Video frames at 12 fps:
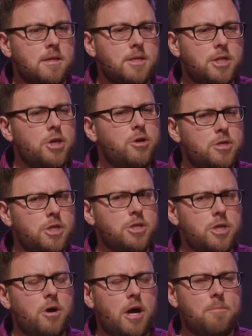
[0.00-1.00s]
You do, do you
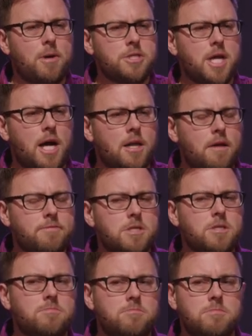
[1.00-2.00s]
know how much God loves you?